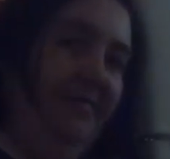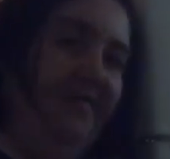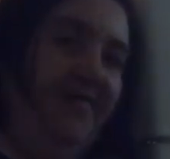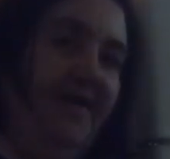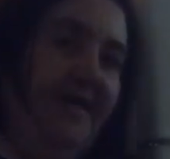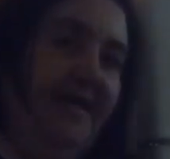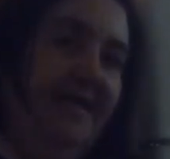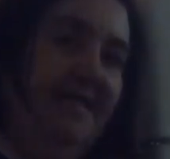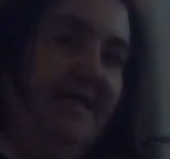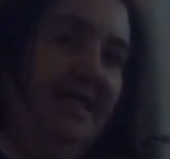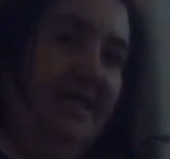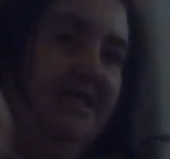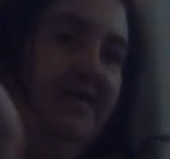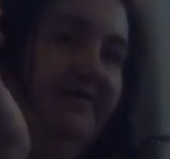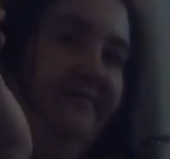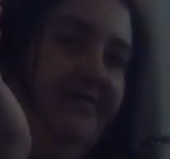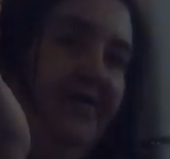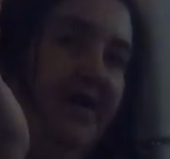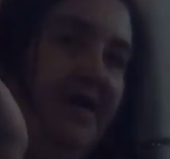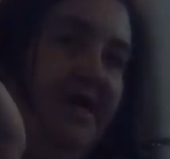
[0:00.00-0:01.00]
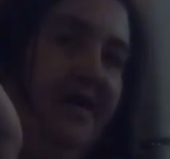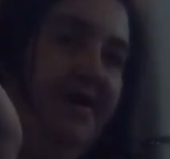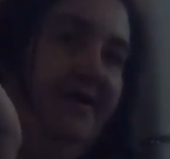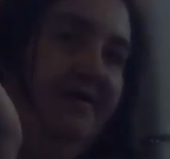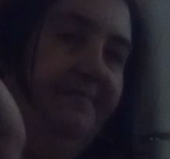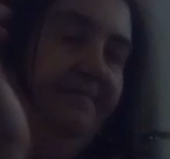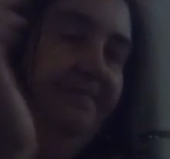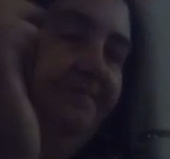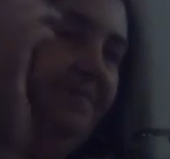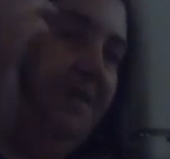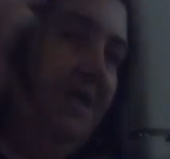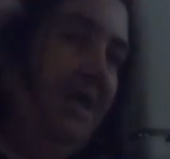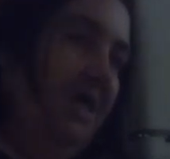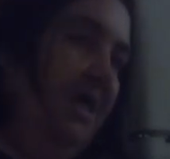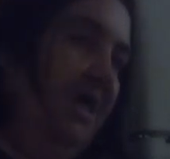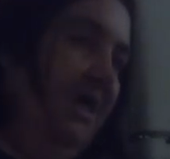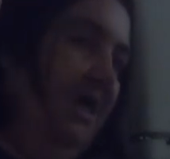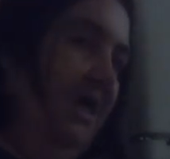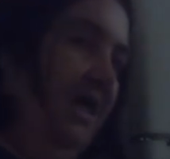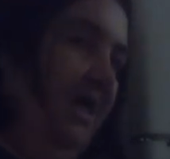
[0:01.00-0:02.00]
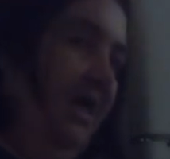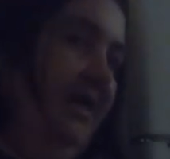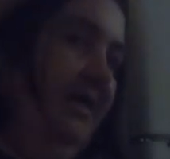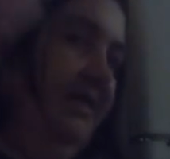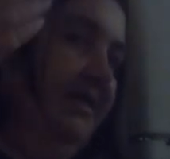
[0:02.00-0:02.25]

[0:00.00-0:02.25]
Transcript: a fucking schizophrenic. And